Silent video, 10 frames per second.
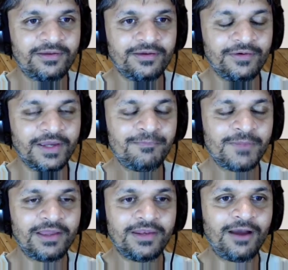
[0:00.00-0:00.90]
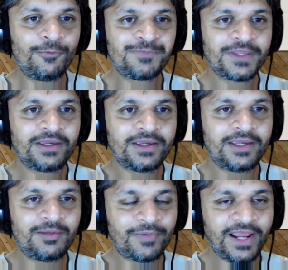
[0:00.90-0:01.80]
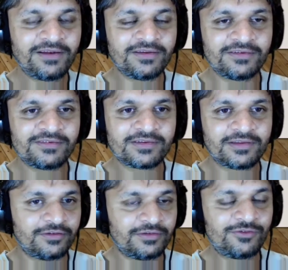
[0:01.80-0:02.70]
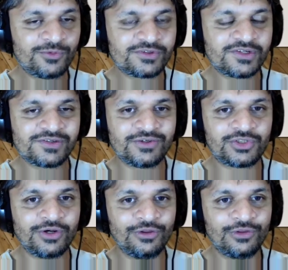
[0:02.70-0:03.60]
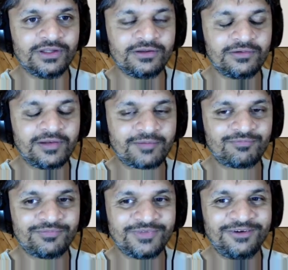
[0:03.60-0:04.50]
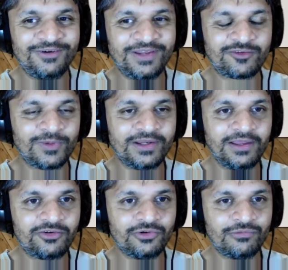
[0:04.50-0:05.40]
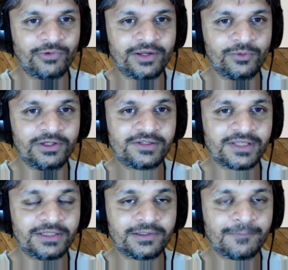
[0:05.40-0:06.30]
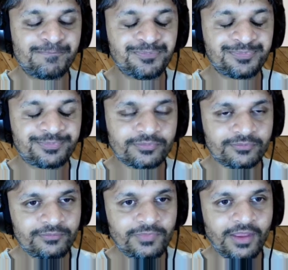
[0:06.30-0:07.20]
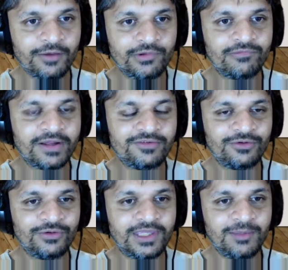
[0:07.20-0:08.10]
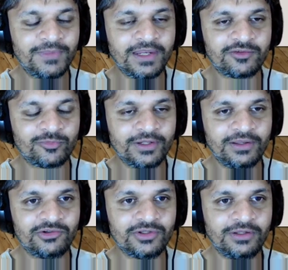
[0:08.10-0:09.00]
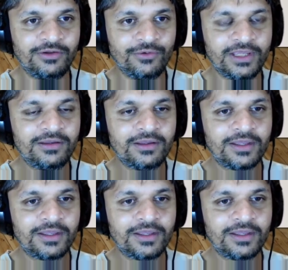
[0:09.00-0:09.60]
Okay. Now, in practice, this was just to show you a good explanation of why it works, and I would advise you to keep that explanation in your head.